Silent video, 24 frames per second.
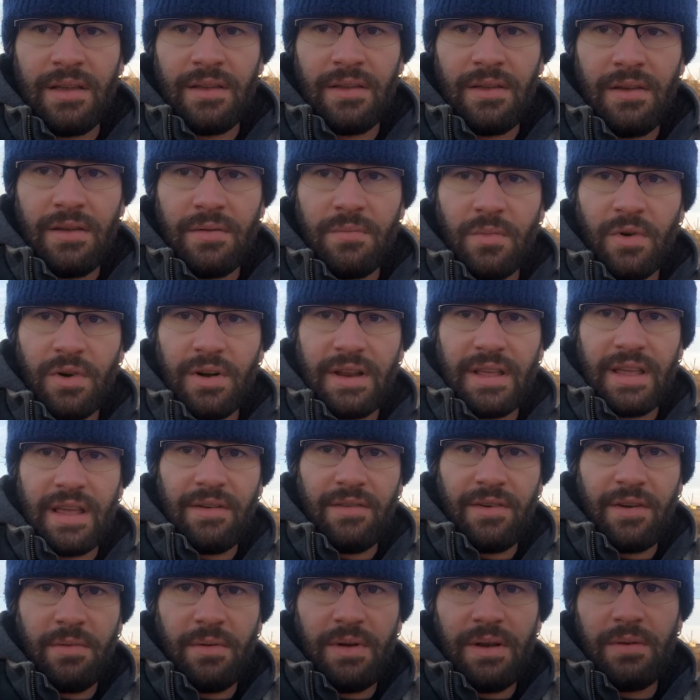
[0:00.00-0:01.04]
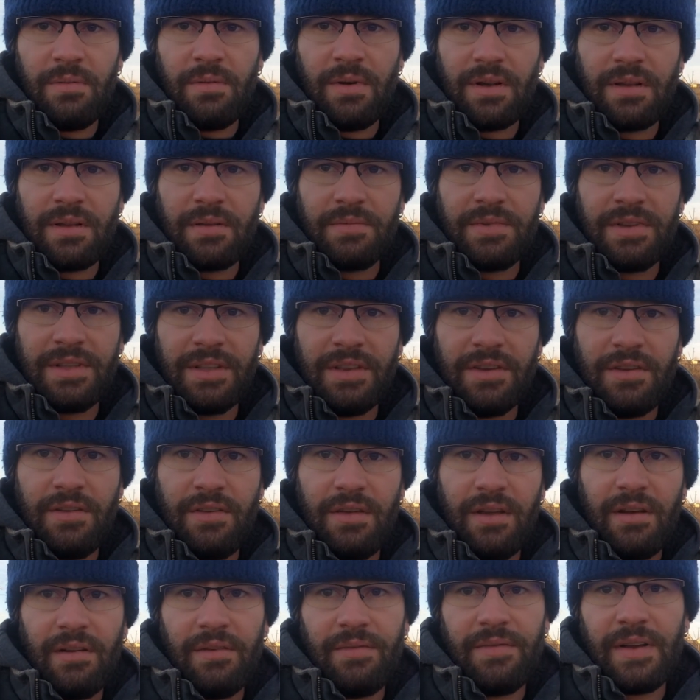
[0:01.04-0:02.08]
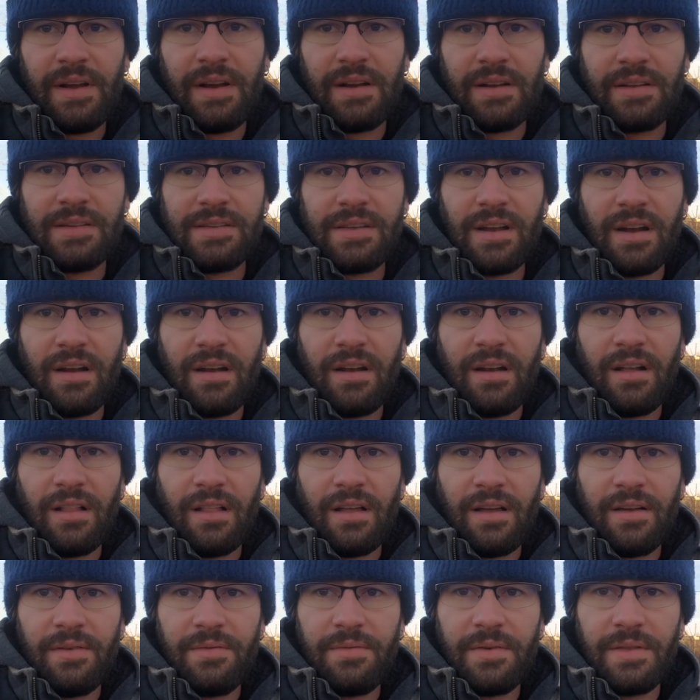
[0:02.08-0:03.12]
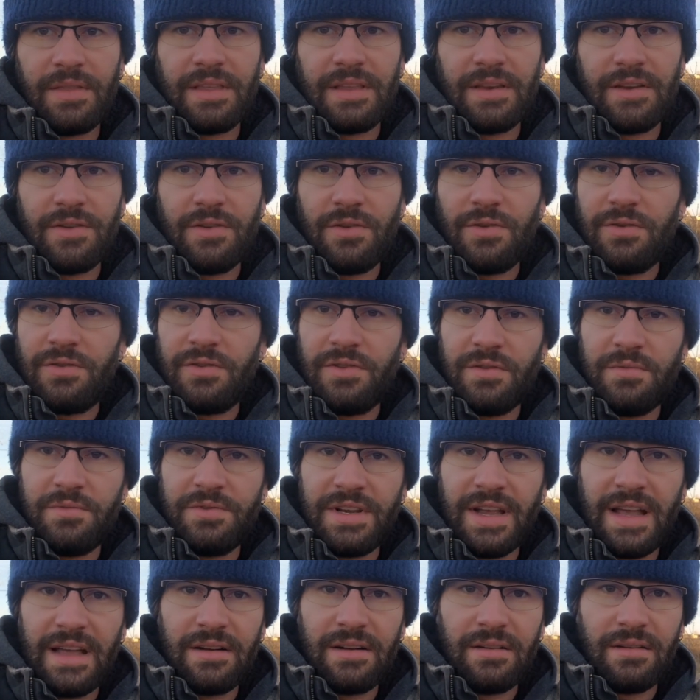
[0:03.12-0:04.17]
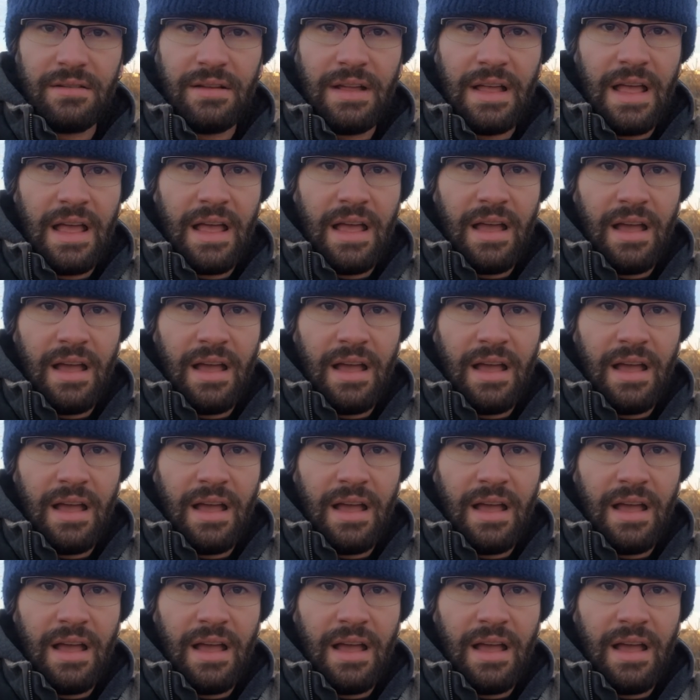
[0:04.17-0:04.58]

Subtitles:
Good morning, everyone, and welcome to the new year. Figured I'll start it all off with the new YouTube channel.